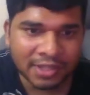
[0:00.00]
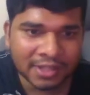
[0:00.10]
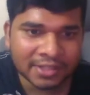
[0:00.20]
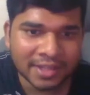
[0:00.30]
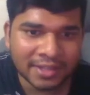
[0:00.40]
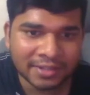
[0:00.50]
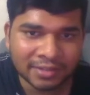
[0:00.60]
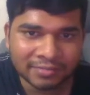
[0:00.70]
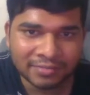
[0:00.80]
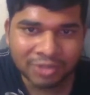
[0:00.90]
is that
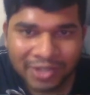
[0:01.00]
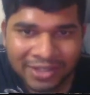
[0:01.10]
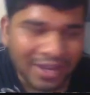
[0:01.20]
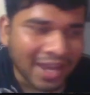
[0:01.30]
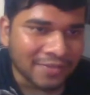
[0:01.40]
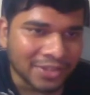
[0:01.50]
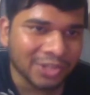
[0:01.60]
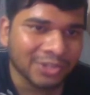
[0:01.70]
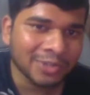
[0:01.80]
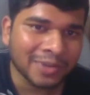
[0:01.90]
you need to have a
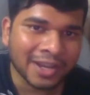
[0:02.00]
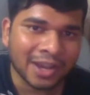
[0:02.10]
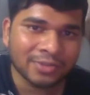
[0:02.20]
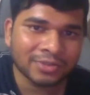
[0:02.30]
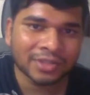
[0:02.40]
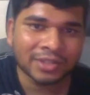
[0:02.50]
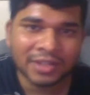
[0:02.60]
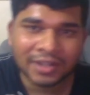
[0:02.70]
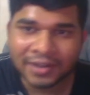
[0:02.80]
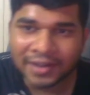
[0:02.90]
YouTube account,
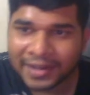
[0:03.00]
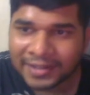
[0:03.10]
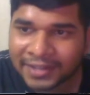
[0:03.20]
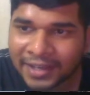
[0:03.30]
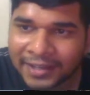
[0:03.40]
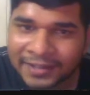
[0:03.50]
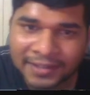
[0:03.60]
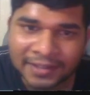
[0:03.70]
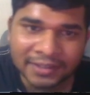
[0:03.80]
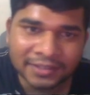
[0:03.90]
right?
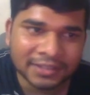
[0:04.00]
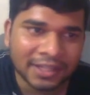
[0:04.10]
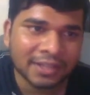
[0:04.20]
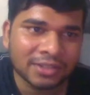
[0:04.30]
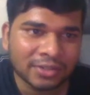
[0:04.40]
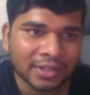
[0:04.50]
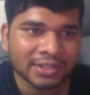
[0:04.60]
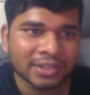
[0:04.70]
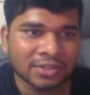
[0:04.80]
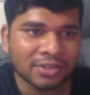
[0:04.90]
And yeah, you
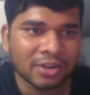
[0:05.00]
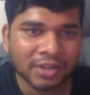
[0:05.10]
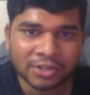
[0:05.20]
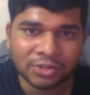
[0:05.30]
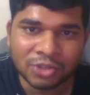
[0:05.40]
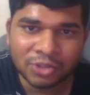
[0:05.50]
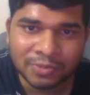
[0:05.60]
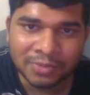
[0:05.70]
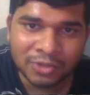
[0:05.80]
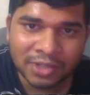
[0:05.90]
can just log into
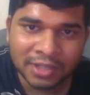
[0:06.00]
YouTube Music.